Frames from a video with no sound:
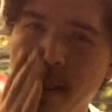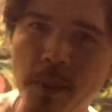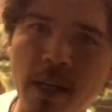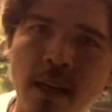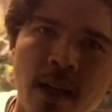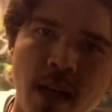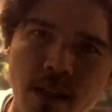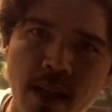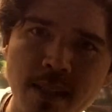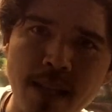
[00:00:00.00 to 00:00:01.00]
but a
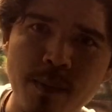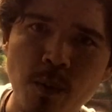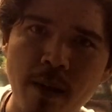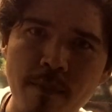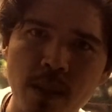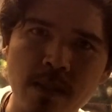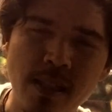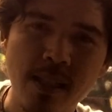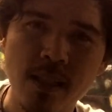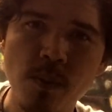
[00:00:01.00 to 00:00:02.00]
lot of times what I've been
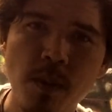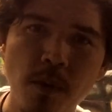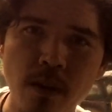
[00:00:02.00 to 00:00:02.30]
seeing is people